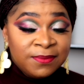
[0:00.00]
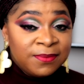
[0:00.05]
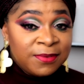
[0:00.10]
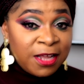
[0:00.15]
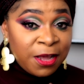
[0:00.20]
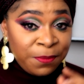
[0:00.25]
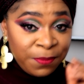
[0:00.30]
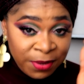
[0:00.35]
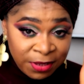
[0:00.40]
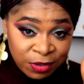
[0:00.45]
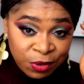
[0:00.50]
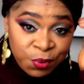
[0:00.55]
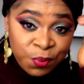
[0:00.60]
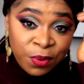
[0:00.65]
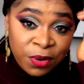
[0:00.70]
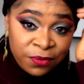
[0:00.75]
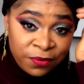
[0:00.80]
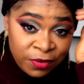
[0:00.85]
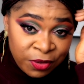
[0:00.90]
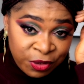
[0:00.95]
That means you
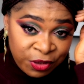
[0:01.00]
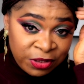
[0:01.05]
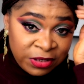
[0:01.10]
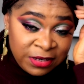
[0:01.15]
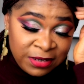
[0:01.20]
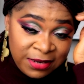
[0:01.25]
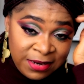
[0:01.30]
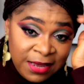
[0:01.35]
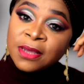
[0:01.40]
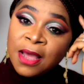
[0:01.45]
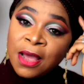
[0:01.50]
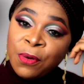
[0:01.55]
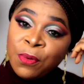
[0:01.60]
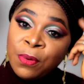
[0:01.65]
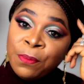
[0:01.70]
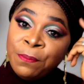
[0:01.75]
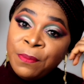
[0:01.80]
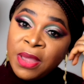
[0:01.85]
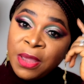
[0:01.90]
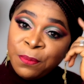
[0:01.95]
were rushing.
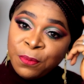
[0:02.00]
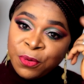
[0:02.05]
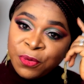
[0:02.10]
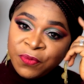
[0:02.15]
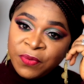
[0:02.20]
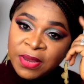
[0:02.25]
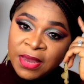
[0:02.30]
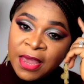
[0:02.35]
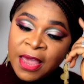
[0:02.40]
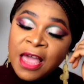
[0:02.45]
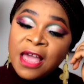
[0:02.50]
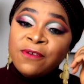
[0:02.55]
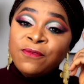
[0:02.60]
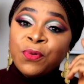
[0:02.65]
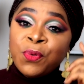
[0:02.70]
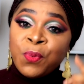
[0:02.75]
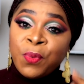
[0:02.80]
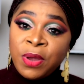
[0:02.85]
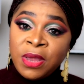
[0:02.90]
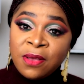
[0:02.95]
Our memory have
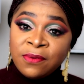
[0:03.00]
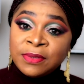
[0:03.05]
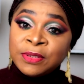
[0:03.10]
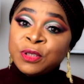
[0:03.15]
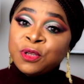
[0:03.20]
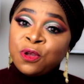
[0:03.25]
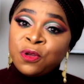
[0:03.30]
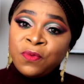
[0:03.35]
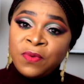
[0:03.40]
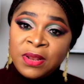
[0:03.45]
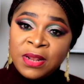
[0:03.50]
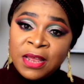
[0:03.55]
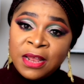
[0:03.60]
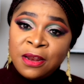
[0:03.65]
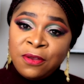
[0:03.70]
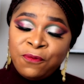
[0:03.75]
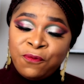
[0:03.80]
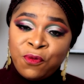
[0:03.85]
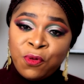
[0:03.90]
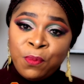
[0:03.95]
a way of storing
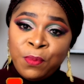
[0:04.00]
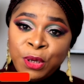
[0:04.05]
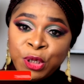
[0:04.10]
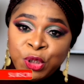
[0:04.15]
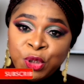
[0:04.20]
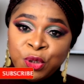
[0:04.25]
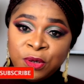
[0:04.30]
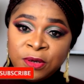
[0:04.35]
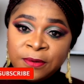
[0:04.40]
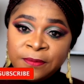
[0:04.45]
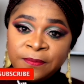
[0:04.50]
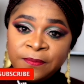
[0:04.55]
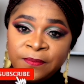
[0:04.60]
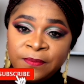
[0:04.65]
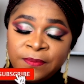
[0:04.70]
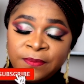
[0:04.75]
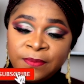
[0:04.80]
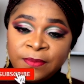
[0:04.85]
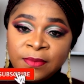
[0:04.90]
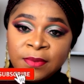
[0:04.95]
that information.
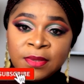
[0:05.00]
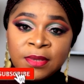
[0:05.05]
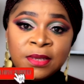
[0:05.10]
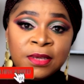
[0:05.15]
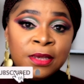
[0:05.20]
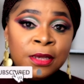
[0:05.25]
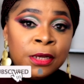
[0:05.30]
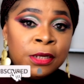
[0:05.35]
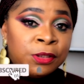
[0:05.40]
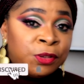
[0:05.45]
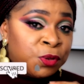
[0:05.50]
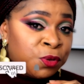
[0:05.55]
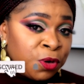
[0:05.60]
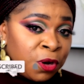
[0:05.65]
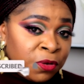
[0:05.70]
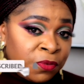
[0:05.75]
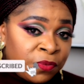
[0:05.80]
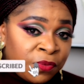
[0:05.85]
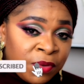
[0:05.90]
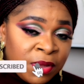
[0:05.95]
Do
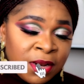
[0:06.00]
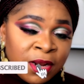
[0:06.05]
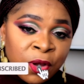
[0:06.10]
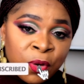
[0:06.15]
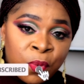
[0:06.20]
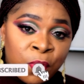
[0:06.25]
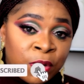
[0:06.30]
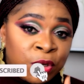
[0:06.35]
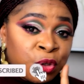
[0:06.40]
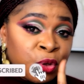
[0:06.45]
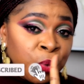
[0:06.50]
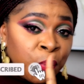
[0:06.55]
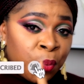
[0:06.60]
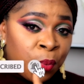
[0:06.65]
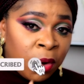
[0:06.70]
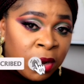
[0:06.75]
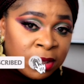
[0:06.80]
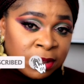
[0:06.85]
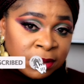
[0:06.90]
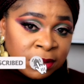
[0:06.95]
not read a question
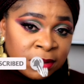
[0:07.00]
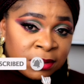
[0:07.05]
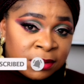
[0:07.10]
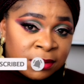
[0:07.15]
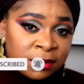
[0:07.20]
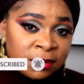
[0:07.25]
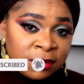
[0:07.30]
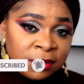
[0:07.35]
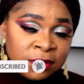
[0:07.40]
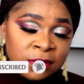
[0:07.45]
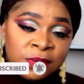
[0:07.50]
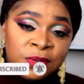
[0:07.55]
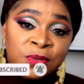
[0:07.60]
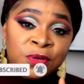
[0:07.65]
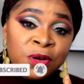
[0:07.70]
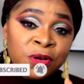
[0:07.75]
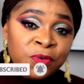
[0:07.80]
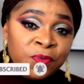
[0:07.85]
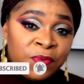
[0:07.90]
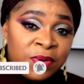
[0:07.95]
once. Do
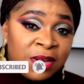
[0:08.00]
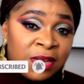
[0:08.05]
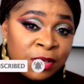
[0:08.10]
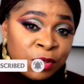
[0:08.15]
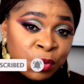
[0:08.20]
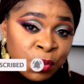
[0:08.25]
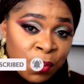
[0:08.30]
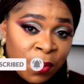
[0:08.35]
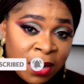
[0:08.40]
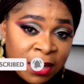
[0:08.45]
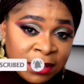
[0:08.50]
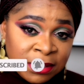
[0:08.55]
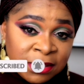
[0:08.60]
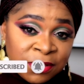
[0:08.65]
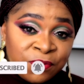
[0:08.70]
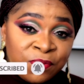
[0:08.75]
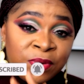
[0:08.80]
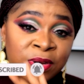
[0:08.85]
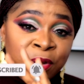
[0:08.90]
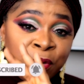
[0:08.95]
not read it
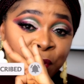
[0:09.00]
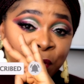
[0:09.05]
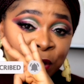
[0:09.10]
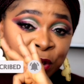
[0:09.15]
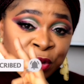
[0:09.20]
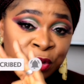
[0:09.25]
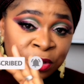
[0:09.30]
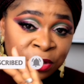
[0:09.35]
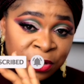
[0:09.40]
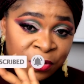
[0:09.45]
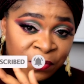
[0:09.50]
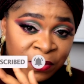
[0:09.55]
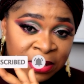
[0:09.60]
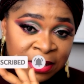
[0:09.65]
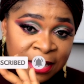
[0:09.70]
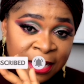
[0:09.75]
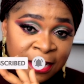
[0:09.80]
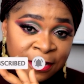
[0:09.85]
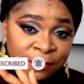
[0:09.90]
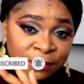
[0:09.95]
twice. Read the question three
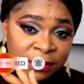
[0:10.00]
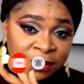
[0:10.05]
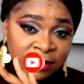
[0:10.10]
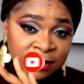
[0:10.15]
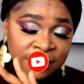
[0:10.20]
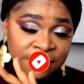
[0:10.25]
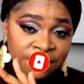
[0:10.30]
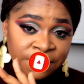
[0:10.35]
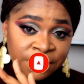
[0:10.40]
times.